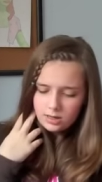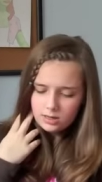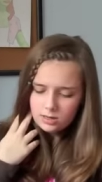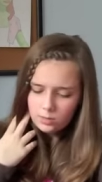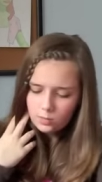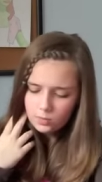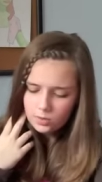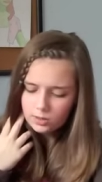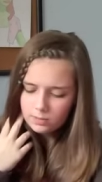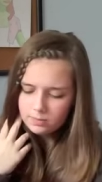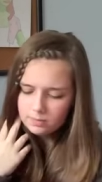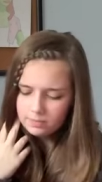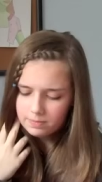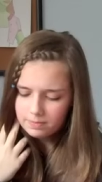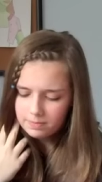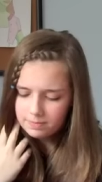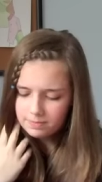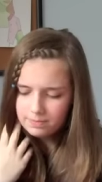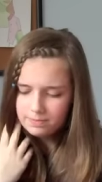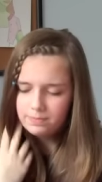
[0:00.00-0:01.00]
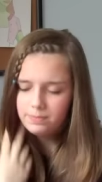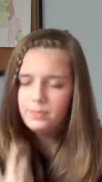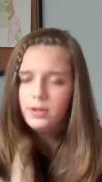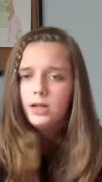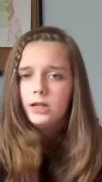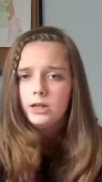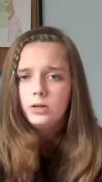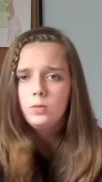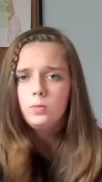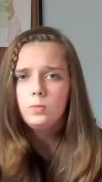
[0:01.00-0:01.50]
I don't want
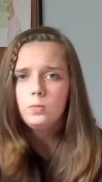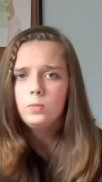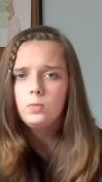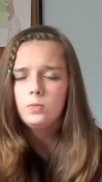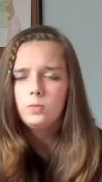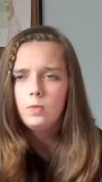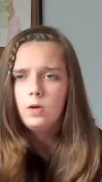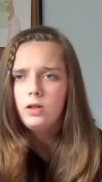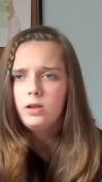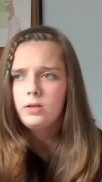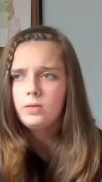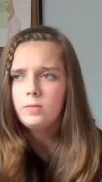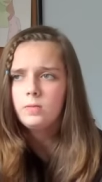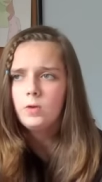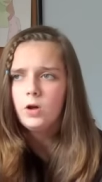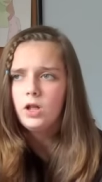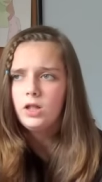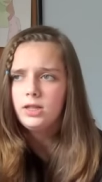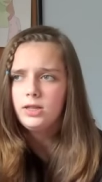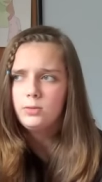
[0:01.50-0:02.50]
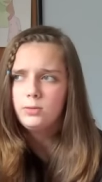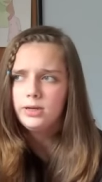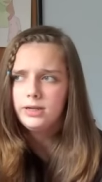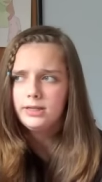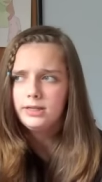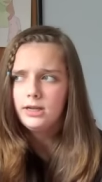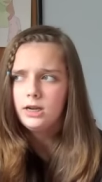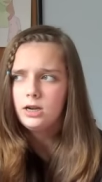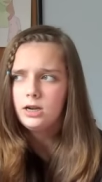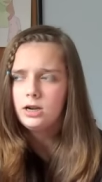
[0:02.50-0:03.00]
I don't want Wally
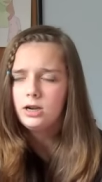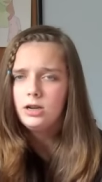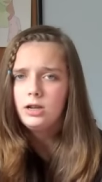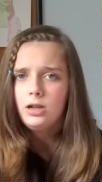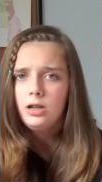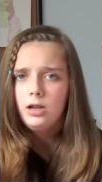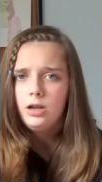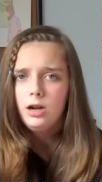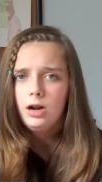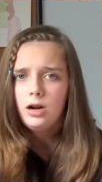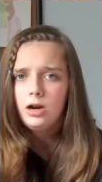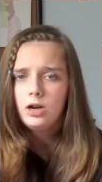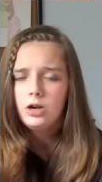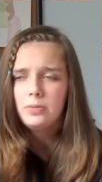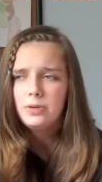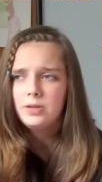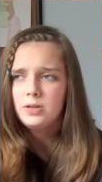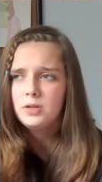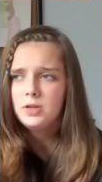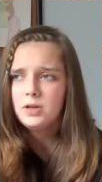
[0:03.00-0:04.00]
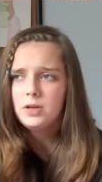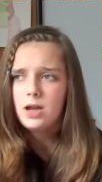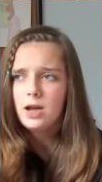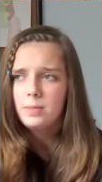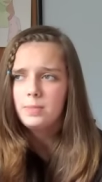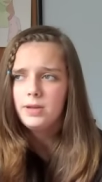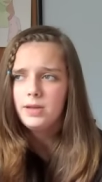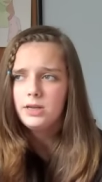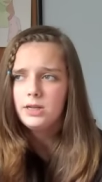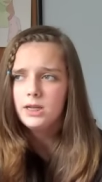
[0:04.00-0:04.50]
West and Artemis to
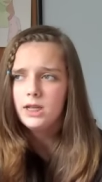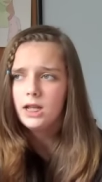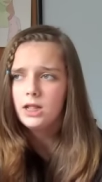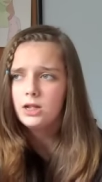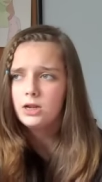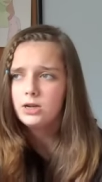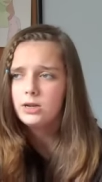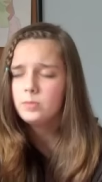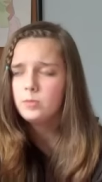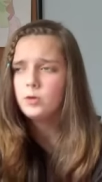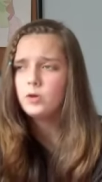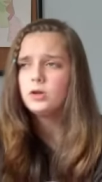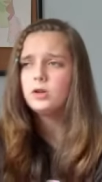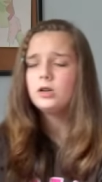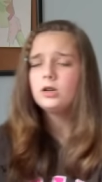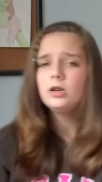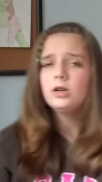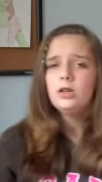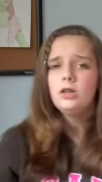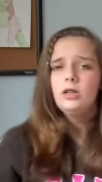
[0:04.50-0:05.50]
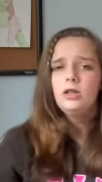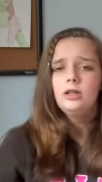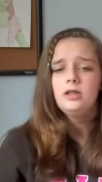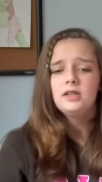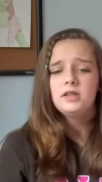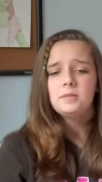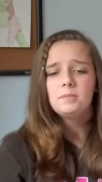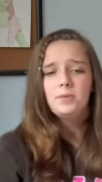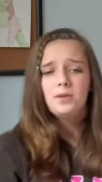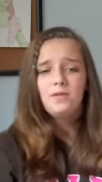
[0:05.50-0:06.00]
not be together anymore.
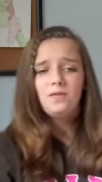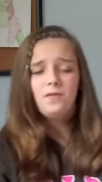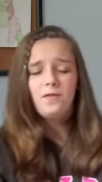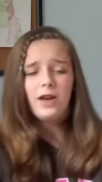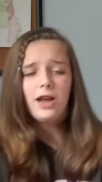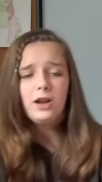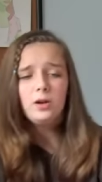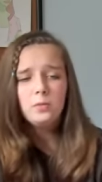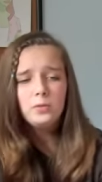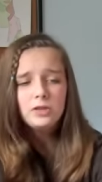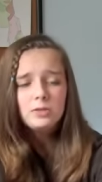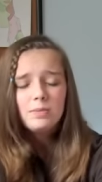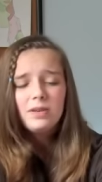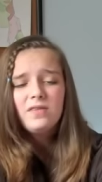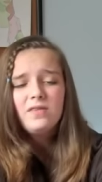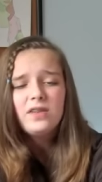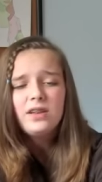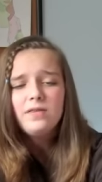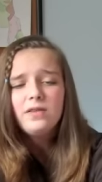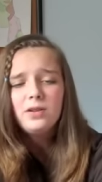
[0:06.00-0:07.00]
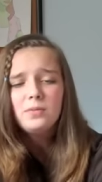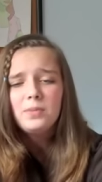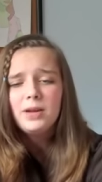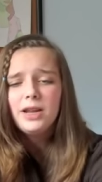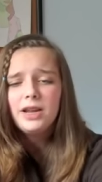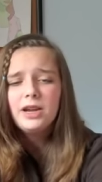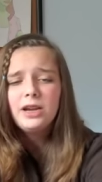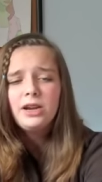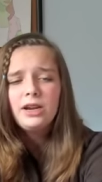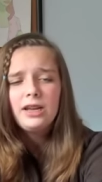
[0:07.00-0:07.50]
Spitfire was my favorite
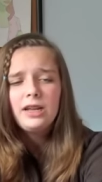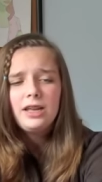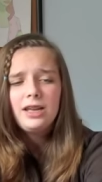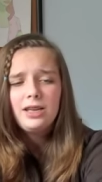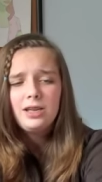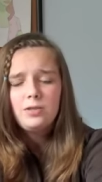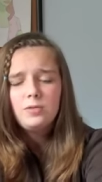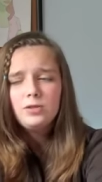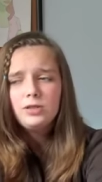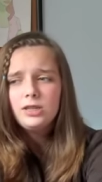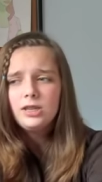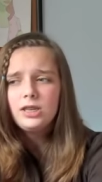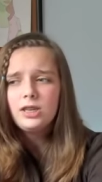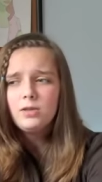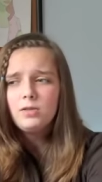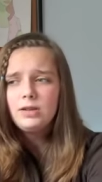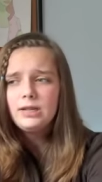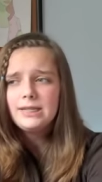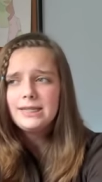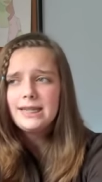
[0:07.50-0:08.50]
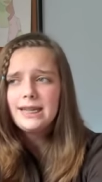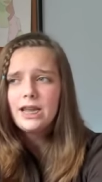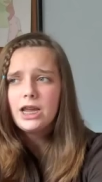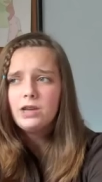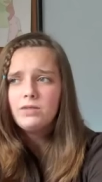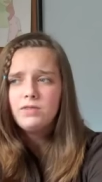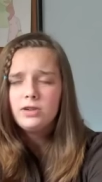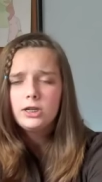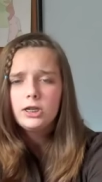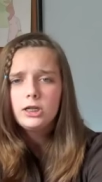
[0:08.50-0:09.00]
pairing. It was the cutest thing
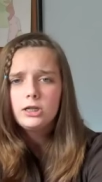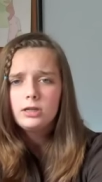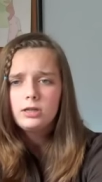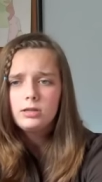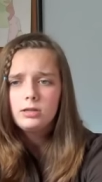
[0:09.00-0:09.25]
ever.